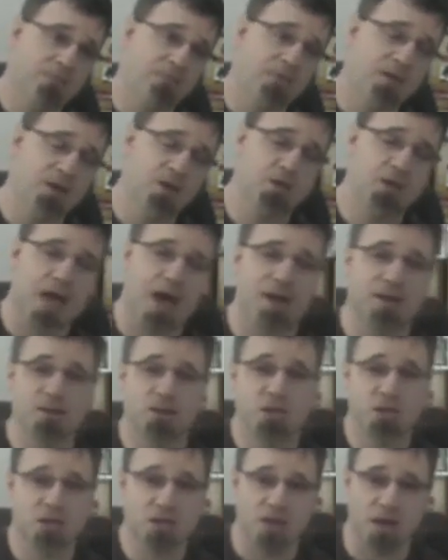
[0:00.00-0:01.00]
finished out at
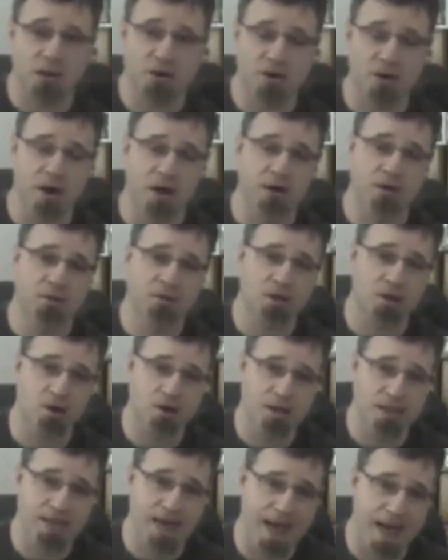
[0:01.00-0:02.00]
just under
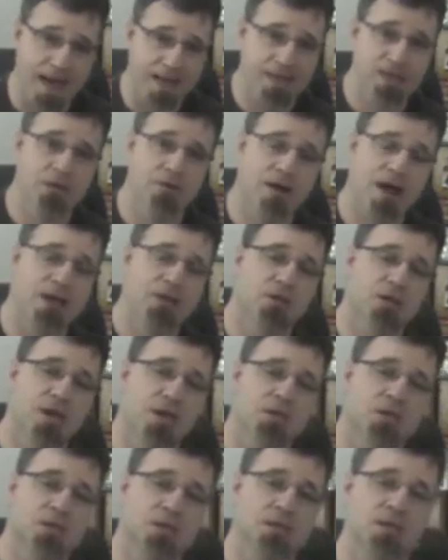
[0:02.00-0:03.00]
130K.
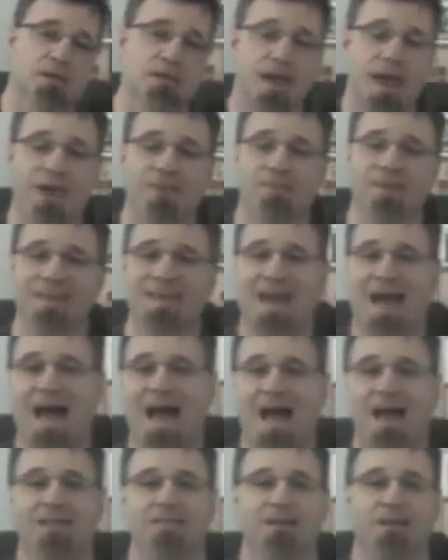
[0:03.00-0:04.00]
Congratulations, Dave and
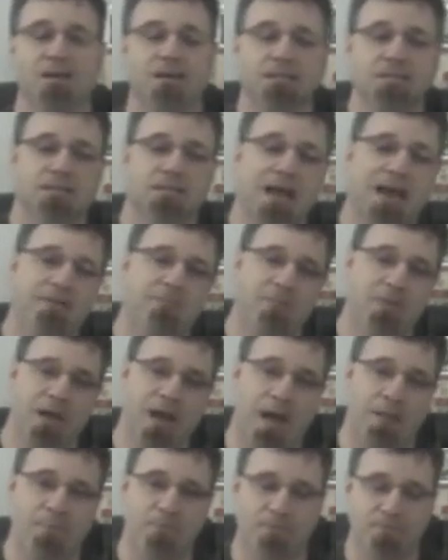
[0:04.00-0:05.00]
Kai there at Cypher.
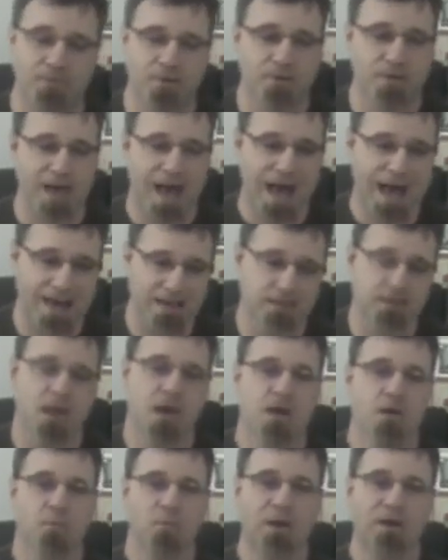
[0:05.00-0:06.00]
Happy for you guys.
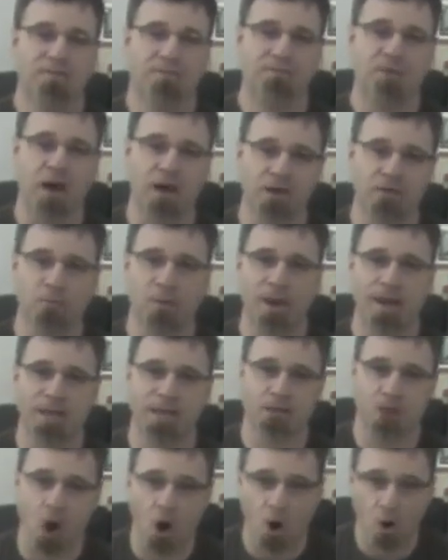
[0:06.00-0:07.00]
Way to fund, way to
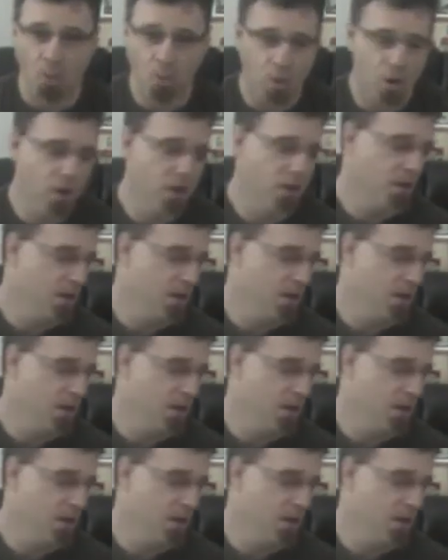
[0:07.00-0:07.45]
go.